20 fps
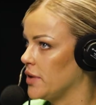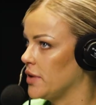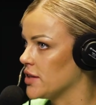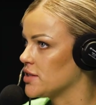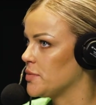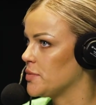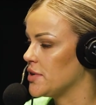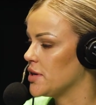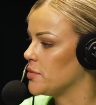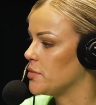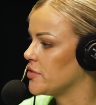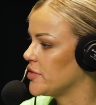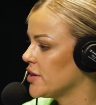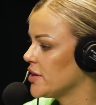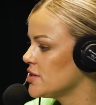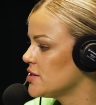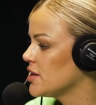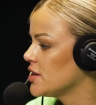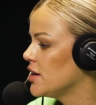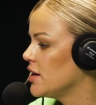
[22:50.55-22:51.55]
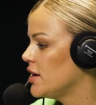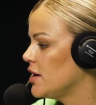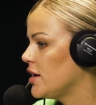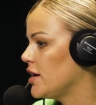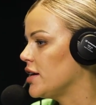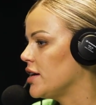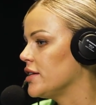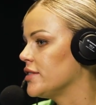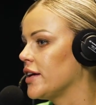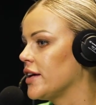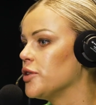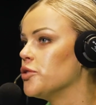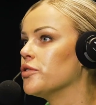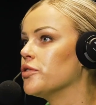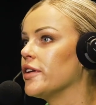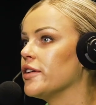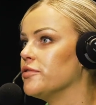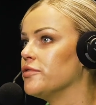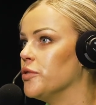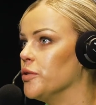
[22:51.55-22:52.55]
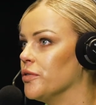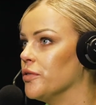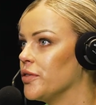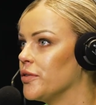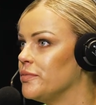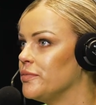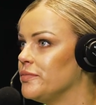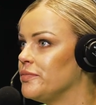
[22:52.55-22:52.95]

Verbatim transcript: has to be double yep. figures, and they all ran fourth.